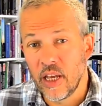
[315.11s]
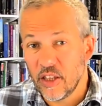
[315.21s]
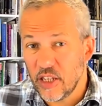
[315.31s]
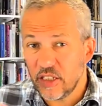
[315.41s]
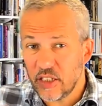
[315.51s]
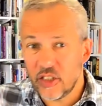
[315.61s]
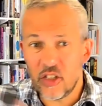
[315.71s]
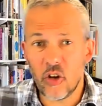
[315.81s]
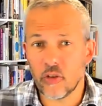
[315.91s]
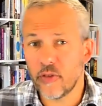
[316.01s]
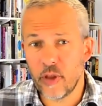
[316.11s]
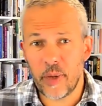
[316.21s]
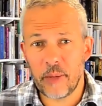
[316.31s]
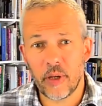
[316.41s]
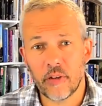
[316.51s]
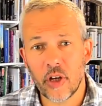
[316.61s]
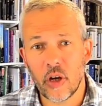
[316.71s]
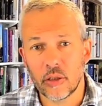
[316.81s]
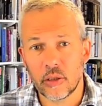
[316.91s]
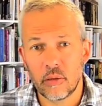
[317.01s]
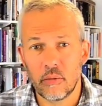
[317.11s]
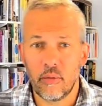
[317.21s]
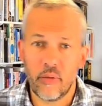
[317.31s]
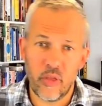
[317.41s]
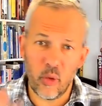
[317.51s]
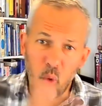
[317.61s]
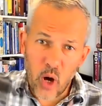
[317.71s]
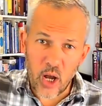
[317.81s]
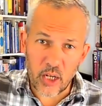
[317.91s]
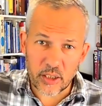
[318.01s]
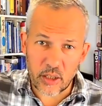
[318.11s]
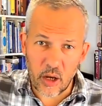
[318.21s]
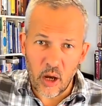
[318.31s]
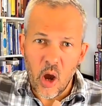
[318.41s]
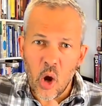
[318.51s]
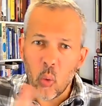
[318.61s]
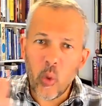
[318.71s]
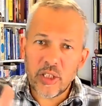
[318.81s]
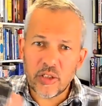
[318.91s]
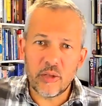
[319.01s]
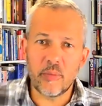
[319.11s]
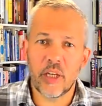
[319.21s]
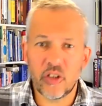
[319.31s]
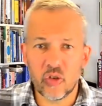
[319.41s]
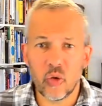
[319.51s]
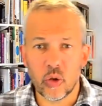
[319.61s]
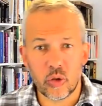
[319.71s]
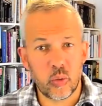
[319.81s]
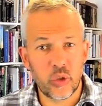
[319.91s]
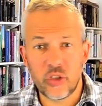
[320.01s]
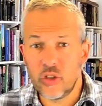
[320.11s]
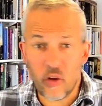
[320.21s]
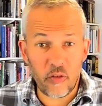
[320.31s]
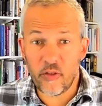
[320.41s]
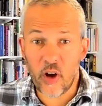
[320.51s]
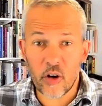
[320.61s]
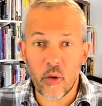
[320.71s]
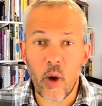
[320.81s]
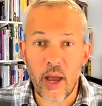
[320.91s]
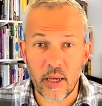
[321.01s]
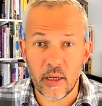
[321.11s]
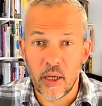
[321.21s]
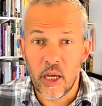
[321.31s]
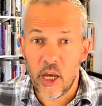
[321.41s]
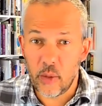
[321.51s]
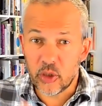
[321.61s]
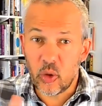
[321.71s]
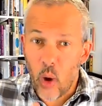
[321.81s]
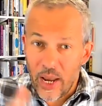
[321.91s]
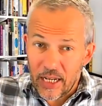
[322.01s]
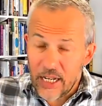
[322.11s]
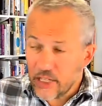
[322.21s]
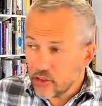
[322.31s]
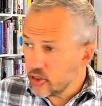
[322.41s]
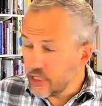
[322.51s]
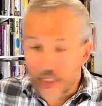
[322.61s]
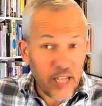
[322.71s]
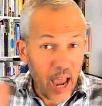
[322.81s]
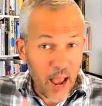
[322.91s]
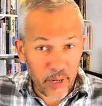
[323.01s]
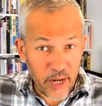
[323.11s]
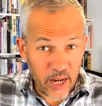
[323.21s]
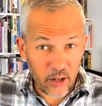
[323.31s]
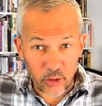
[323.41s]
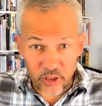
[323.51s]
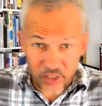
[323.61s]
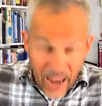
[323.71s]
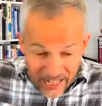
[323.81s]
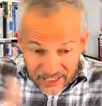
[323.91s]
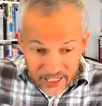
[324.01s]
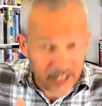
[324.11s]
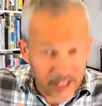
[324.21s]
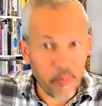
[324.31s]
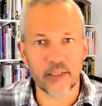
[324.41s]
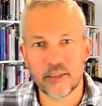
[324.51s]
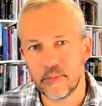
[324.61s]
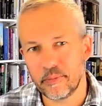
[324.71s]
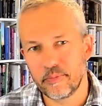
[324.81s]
this is not for the people of God. The word, the wisdom they sought was not far away. It was quite literally tabernacled, tented amongst them.